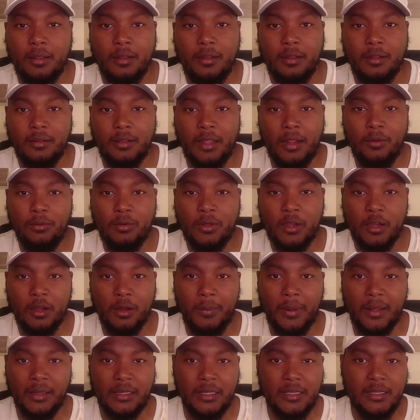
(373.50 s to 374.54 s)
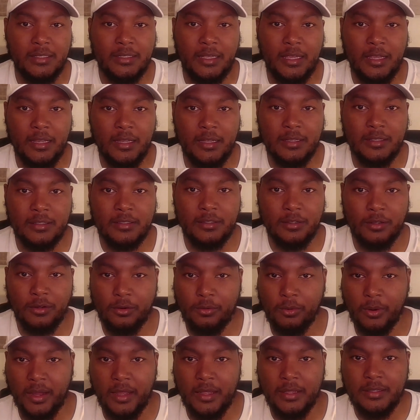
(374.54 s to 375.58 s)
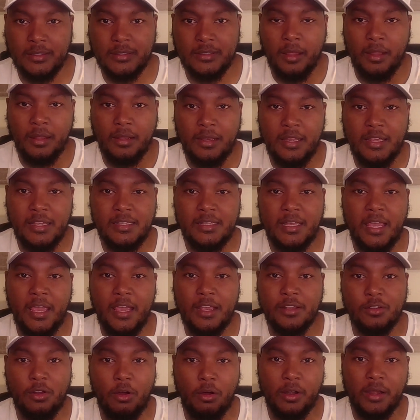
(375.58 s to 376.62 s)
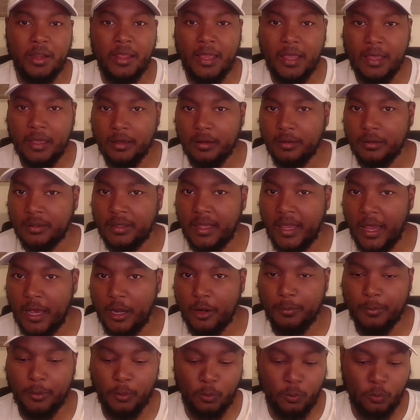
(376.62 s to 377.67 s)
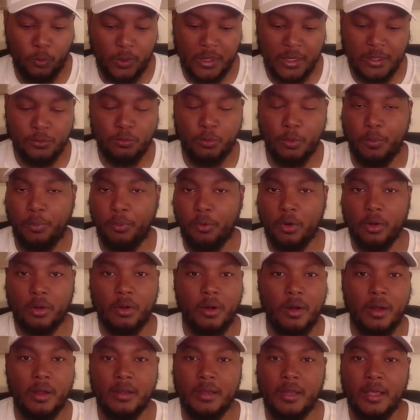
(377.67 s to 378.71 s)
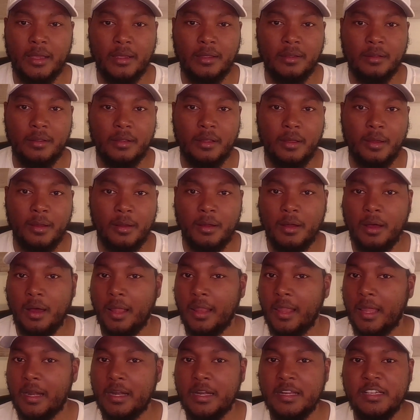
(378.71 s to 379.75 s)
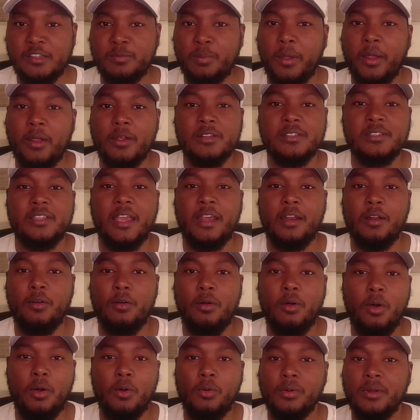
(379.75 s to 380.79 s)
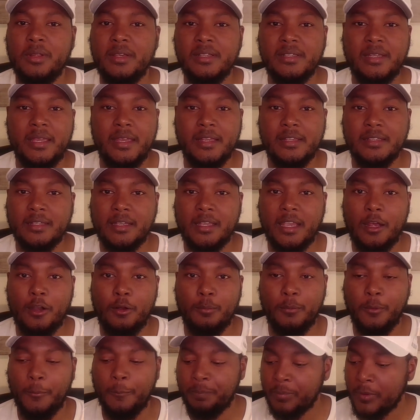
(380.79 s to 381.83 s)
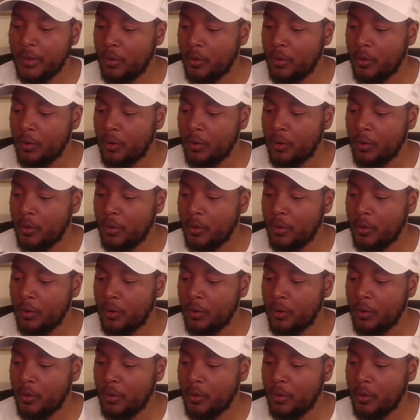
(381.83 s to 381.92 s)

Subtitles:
They don't care about these kids' grades. These kids aren't held accountable. When it's report card day, a lot of these parents, they don't hold these kids accountable.